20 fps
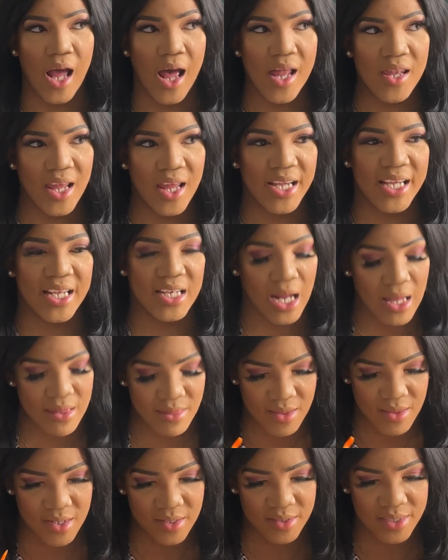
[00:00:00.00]
I
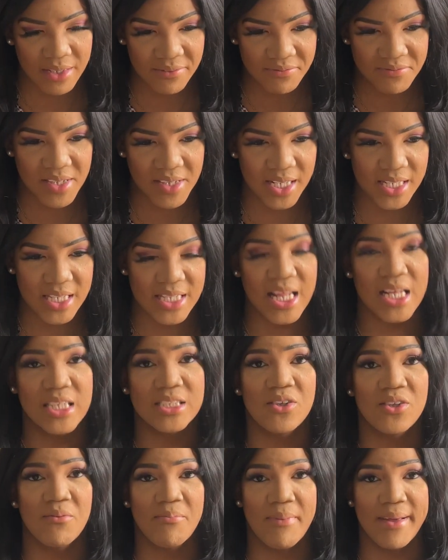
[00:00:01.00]
think definitely
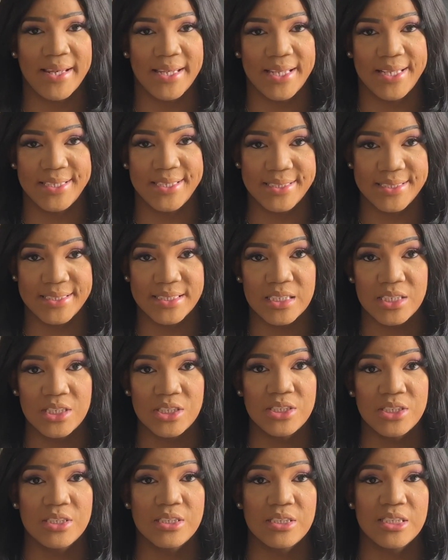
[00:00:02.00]
that's on my list
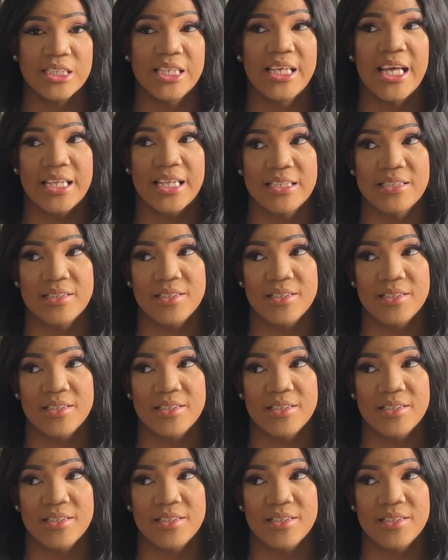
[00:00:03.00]
to get